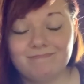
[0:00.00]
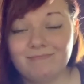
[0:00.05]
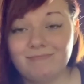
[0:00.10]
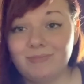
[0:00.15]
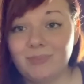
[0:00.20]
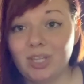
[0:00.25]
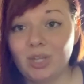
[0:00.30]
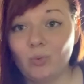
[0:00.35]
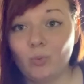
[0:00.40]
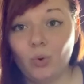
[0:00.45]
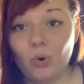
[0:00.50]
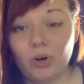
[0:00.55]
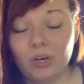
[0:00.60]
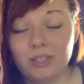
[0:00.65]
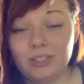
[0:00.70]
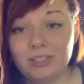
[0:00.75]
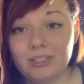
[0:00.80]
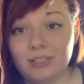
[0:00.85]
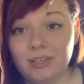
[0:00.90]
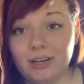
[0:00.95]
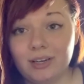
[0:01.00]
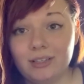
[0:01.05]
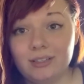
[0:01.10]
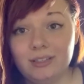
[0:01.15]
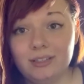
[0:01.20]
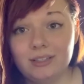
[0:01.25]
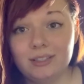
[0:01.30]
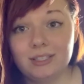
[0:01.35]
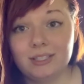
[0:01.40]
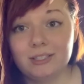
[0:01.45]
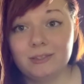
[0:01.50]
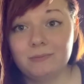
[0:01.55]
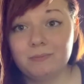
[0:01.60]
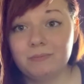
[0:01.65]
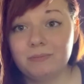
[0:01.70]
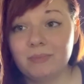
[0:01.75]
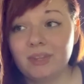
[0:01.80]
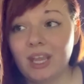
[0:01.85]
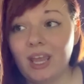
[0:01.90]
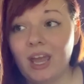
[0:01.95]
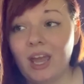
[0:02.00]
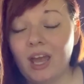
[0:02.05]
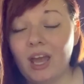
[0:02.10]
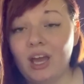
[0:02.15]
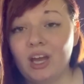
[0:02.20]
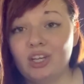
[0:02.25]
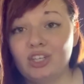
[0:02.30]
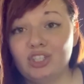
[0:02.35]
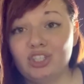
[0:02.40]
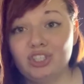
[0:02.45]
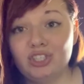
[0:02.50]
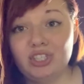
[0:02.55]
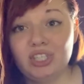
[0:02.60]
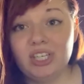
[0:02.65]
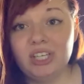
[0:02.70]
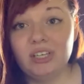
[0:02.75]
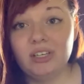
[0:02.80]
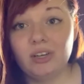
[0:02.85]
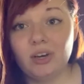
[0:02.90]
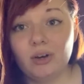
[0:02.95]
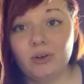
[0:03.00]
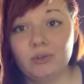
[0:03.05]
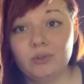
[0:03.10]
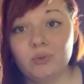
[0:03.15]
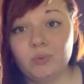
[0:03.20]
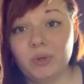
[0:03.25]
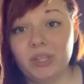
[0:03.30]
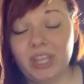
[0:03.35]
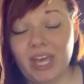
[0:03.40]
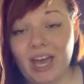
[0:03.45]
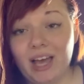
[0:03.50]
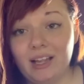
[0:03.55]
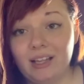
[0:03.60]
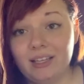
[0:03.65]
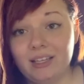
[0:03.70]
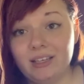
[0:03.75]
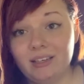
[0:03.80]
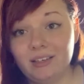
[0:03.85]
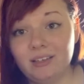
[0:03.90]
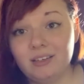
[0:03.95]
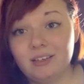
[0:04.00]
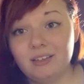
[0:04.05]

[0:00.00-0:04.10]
the war starts. She goes with Helen